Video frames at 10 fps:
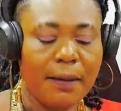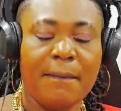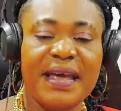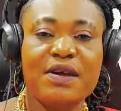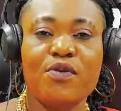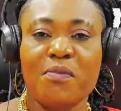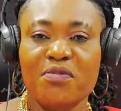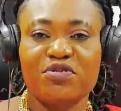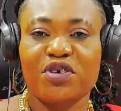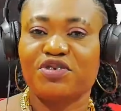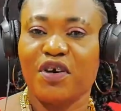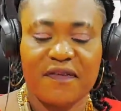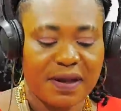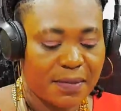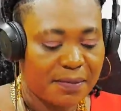me ni wo mu so se on
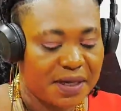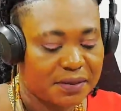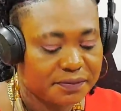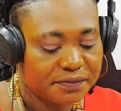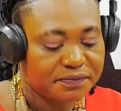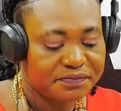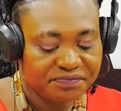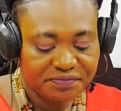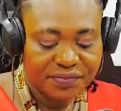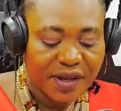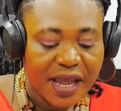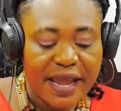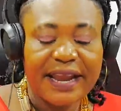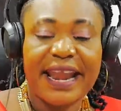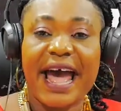fa mama
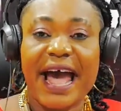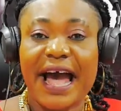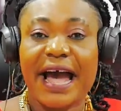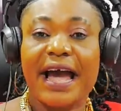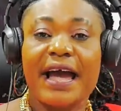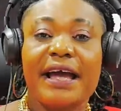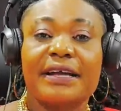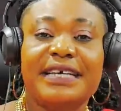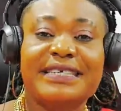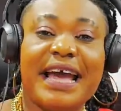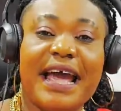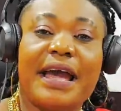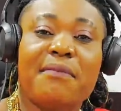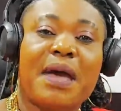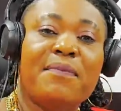na che se
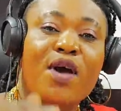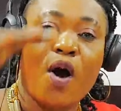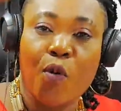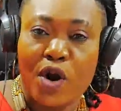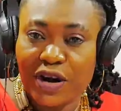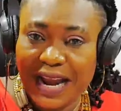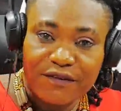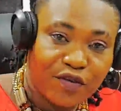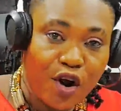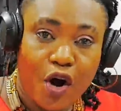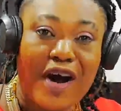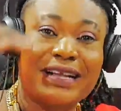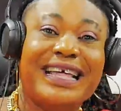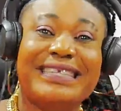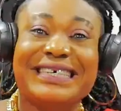baby o wo no level no
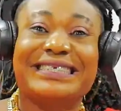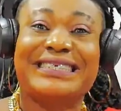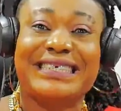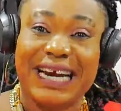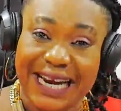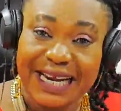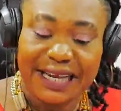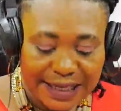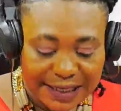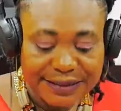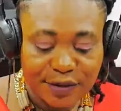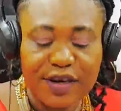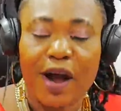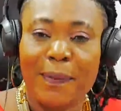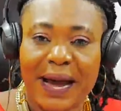33 into
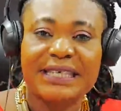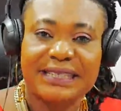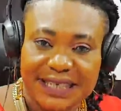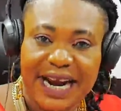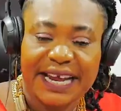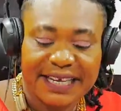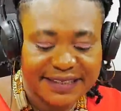the upper try.